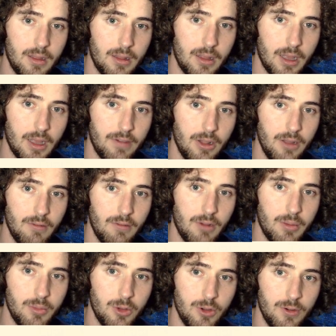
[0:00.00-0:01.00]
They have only
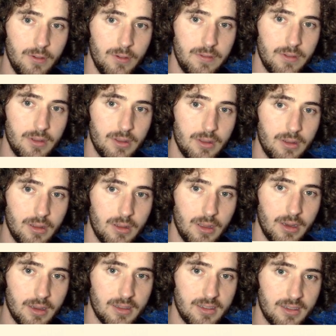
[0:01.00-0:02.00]
one move,
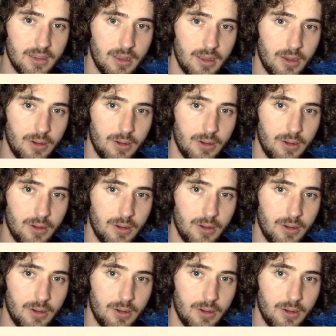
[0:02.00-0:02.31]
and it's to go